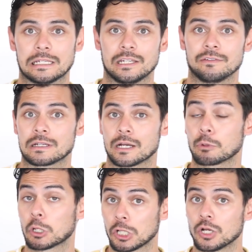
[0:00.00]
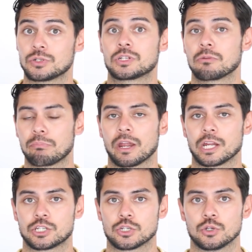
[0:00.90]
even come close to
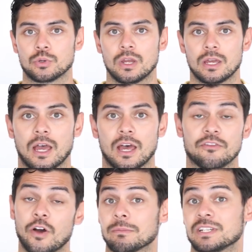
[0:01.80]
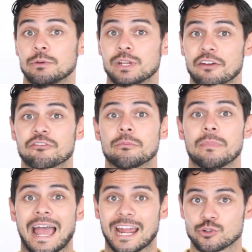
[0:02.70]
comparing to uh, the vitamin D we get
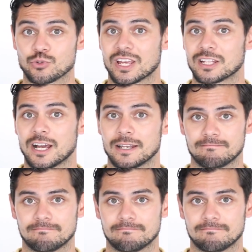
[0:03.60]
from actual sunlight.